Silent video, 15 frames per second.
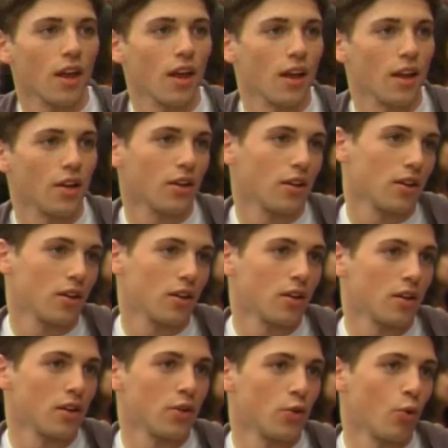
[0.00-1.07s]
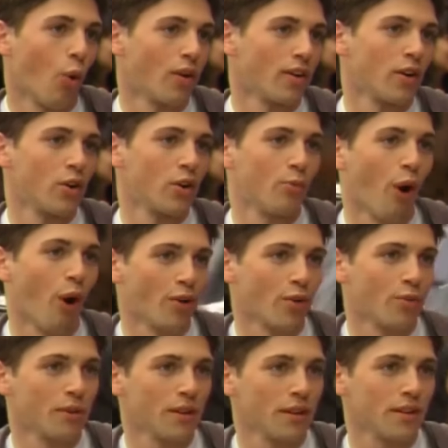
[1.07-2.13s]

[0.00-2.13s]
they were put in so many serious situations.